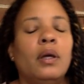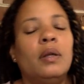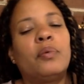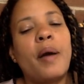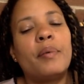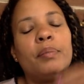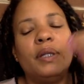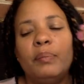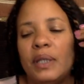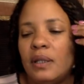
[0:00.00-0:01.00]
It'll
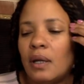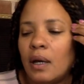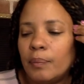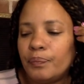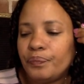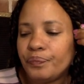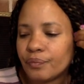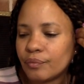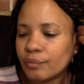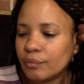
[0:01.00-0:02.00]
probably be
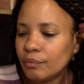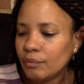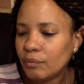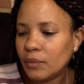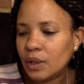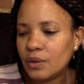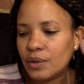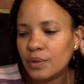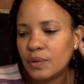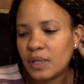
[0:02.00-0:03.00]

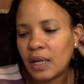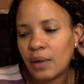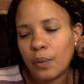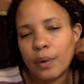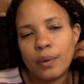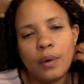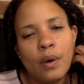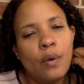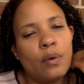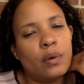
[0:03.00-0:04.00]
Tuesday or
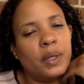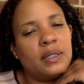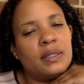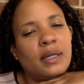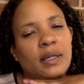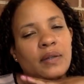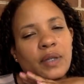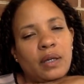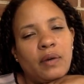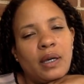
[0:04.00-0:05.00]
Wednesday
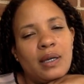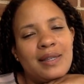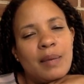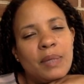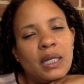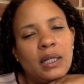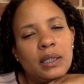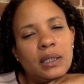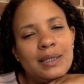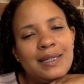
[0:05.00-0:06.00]
evening, right? Because now I'm getting a
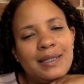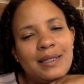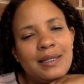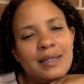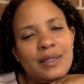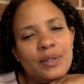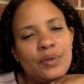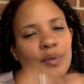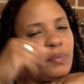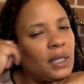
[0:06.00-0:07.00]
little addicted to this
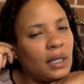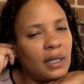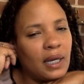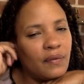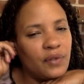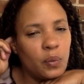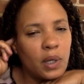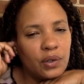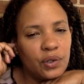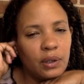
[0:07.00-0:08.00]
YouTube thing and I have to
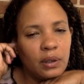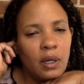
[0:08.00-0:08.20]
watch it.